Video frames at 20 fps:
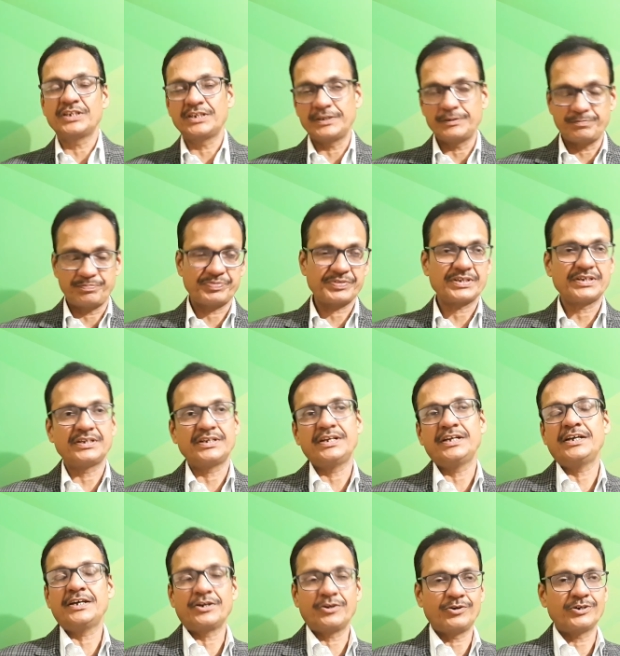to the
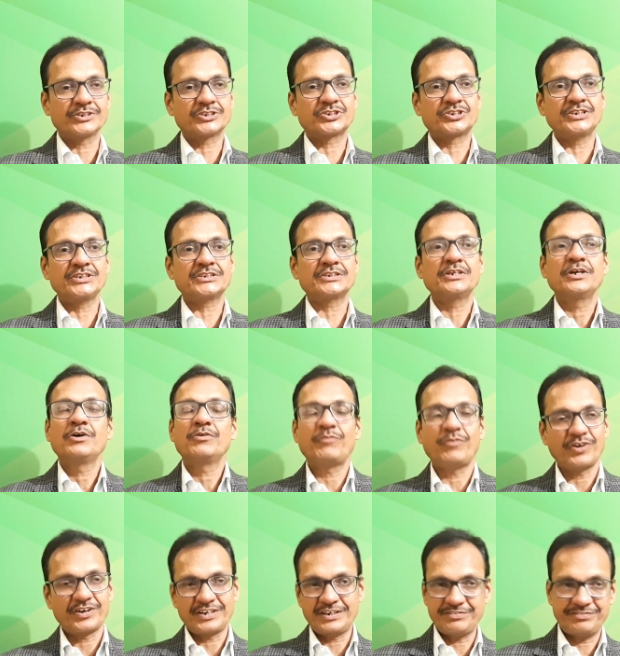air hostess
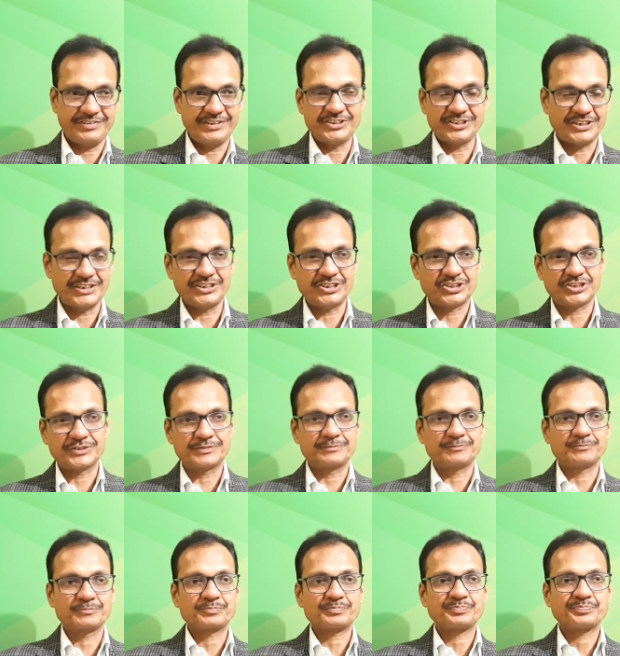for
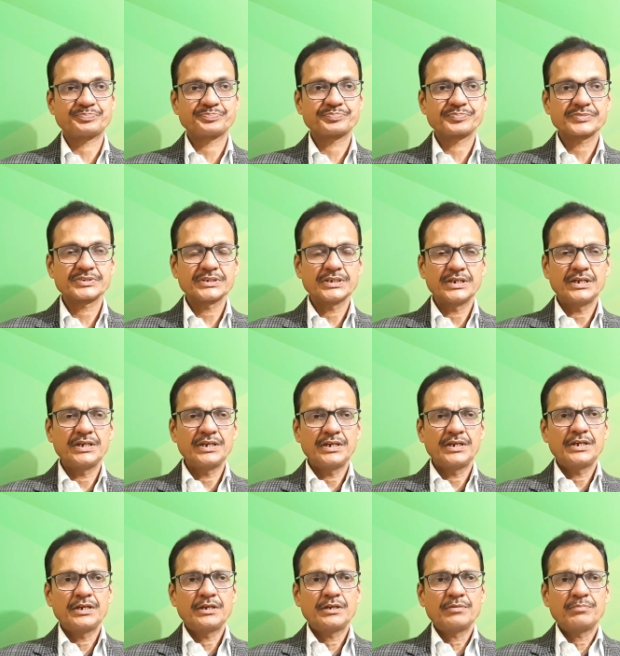refrigeration.
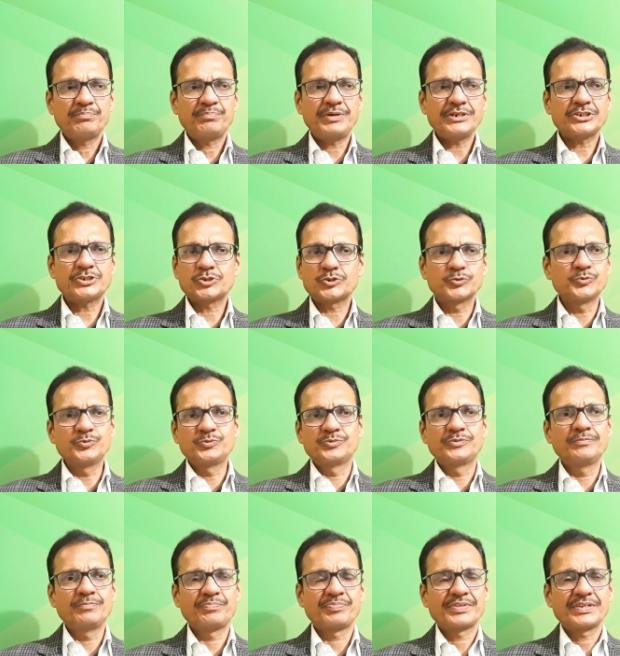But
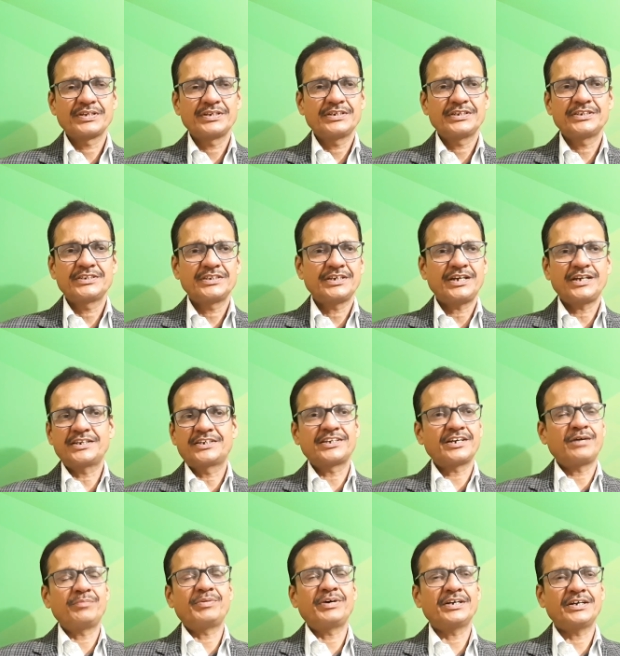soon, a
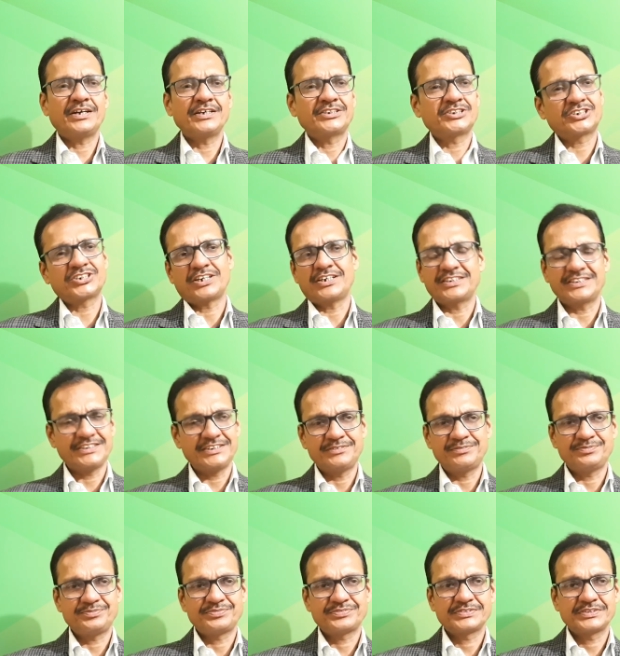drama
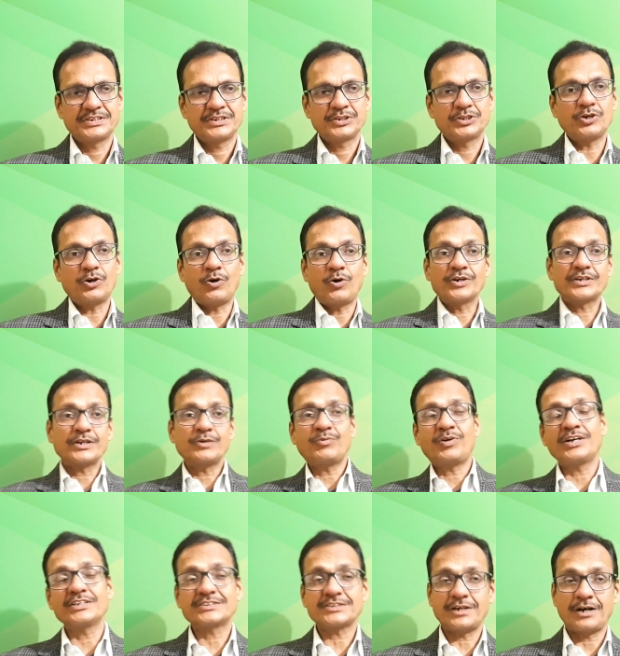started. The
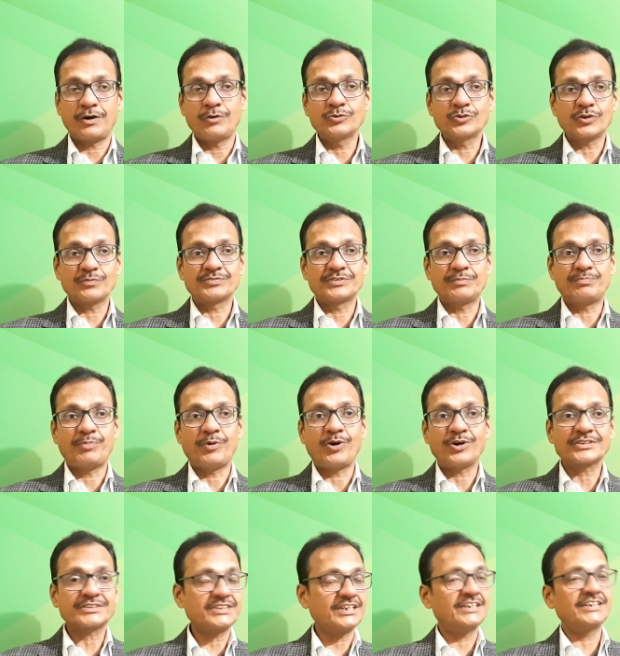otter was out of the
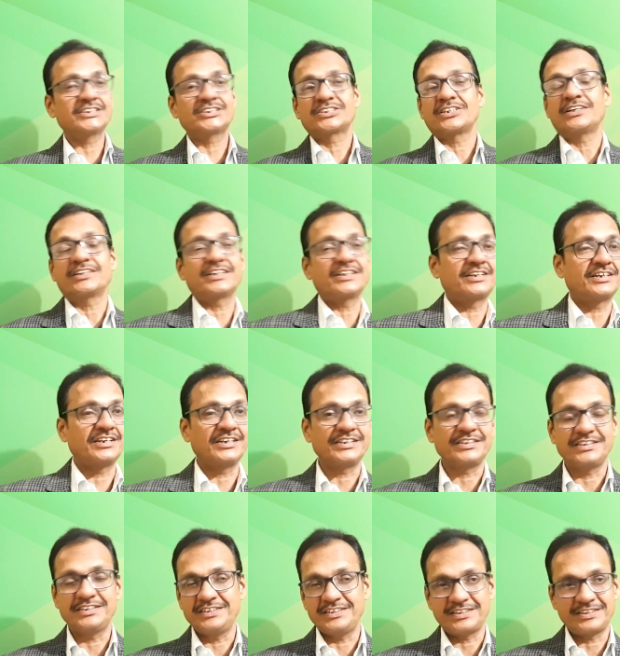box and started
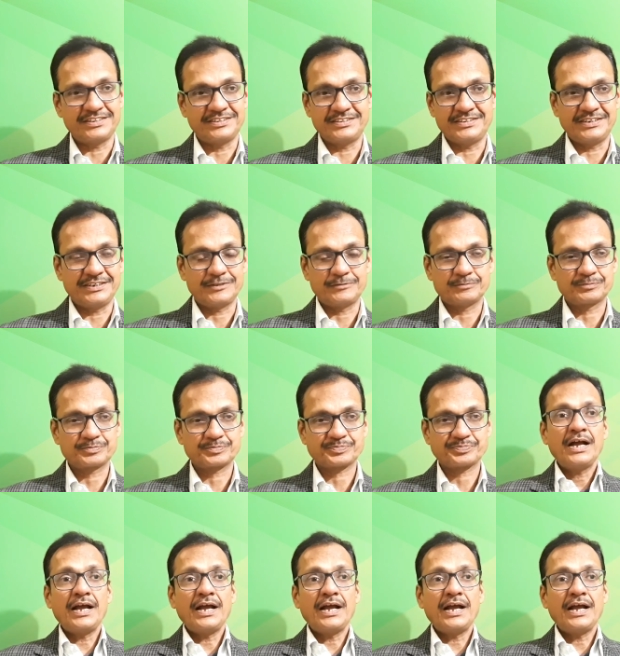running here and there.